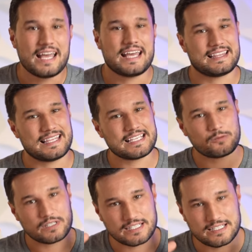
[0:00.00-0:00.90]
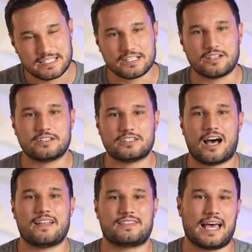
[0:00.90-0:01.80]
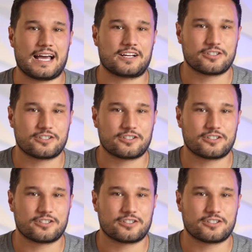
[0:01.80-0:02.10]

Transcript: this was still not that